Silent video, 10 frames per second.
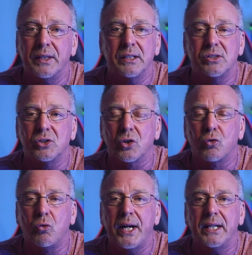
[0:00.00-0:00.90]
I think this is a
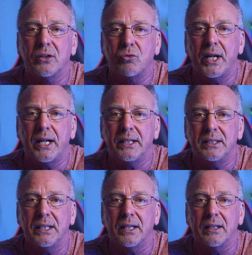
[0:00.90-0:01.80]
great, great
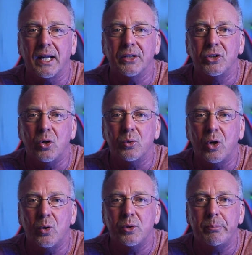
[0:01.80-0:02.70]
idea. I don't
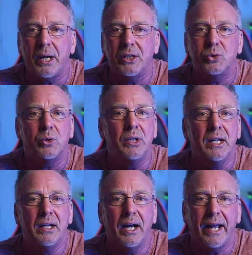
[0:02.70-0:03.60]
own the module.
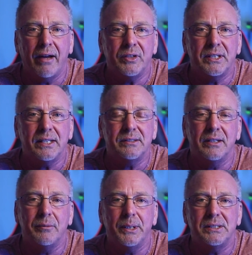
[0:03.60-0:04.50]
I haven't
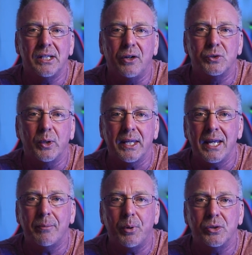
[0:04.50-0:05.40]
tested it myself, so I
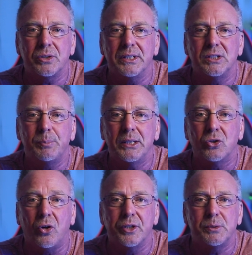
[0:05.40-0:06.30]
can't personally speak
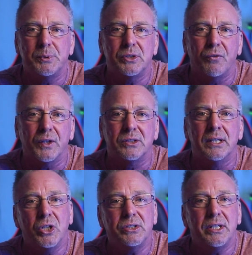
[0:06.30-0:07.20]
to all the specifics.
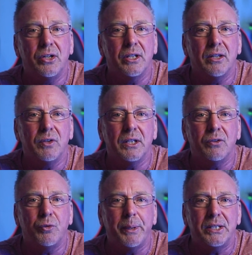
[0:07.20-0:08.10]
Just here to give you the
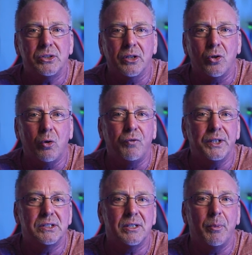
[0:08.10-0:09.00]
information, and
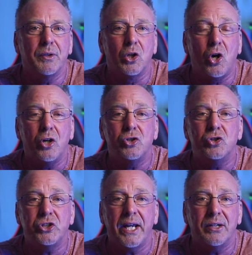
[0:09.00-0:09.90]
hopefully some of the larger
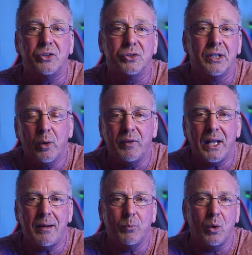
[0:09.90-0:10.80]
channels who have a
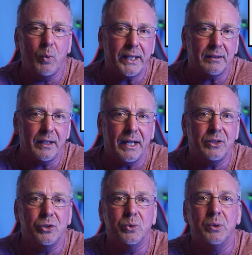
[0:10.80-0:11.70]
lot more weight than I
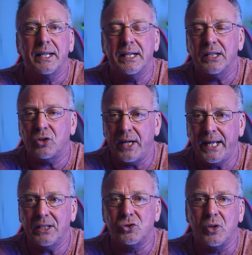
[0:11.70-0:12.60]
do can get their
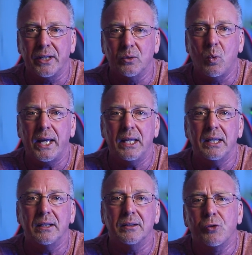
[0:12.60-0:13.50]
hands on it and weigh
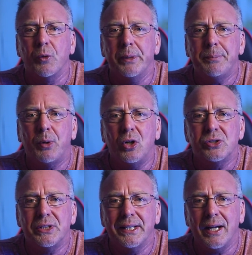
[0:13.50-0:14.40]
in. So for me
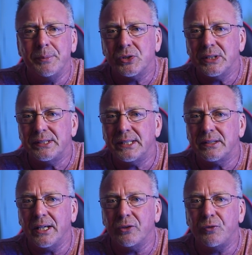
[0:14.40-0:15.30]
personally, I'm just going to sit
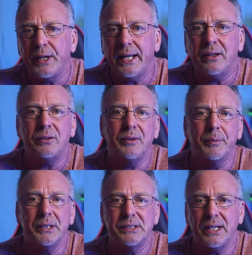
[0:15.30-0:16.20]
tight for now. I'm
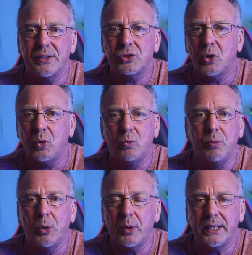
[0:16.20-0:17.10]
going to see how this whole
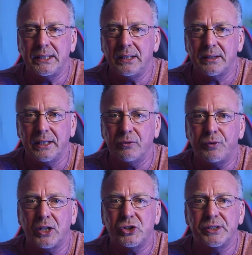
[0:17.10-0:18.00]
remote ID thing
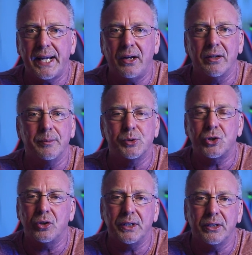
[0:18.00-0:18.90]
flushes out. I'm
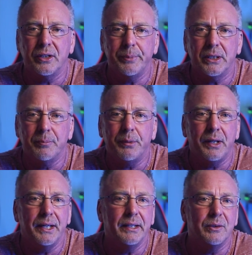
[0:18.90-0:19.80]
certainly going to be
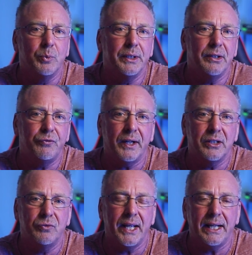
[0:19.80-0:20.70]
compliant when the
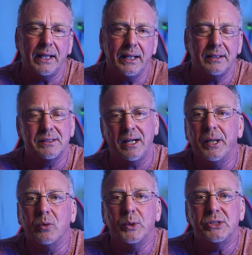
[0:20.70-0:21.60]
effective date hits,
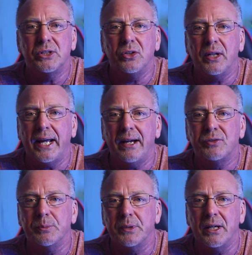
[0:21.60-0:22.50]
but we still have
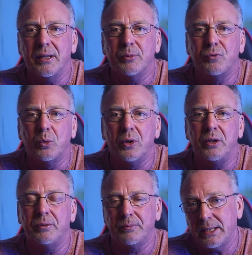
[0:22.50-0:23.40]
some time
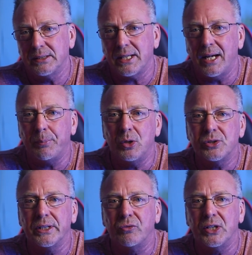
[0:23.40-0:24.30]
before, at least I
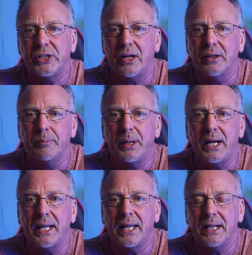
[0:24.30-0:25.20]
personally, rush out and
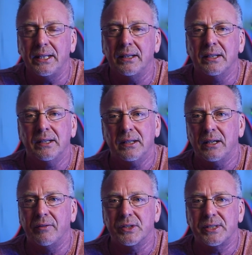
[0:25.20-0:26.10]
buy any
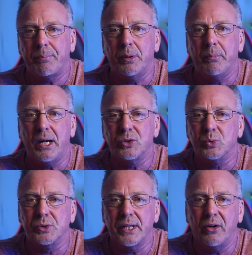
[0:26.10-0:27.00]
of the separate
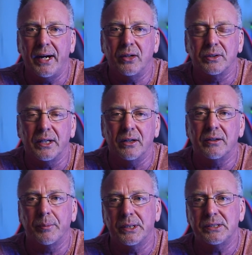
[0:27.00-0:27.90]
modules that are out there.
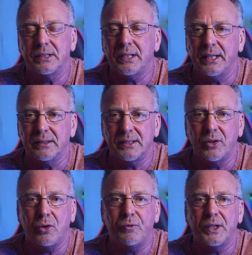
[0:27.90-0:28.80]
I'm gonna sit tight and see how
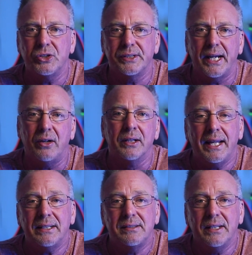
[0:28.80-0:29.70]
it all flushes out.
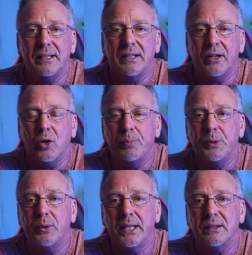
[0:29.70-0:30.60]
That's it. I hope
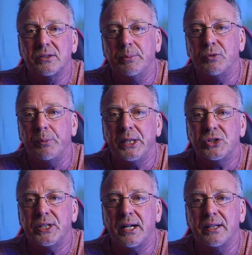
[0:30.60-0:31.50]
you get some
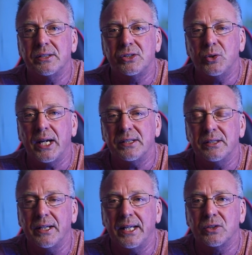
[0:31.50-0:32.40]
information out of this. See you guys
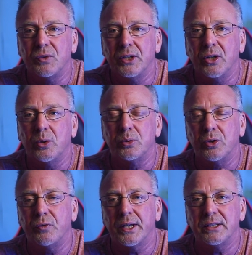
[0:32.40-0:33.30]
in the next video.
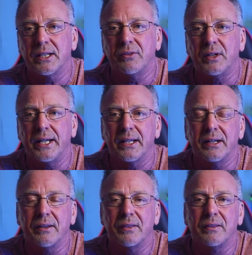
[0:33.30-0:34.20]
Don't forget to give a like
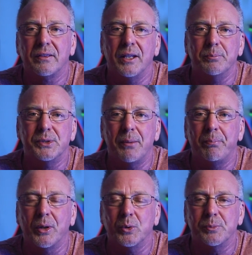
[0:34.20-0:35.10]
and a thumbs
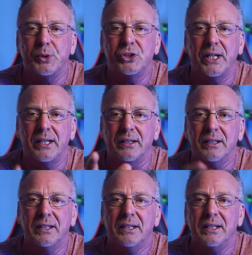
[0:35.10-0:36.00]
up. I always appreciate it.
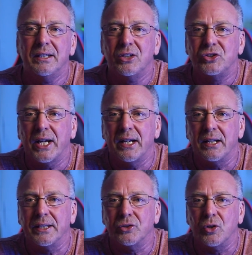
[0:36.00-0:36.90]
Check out Alien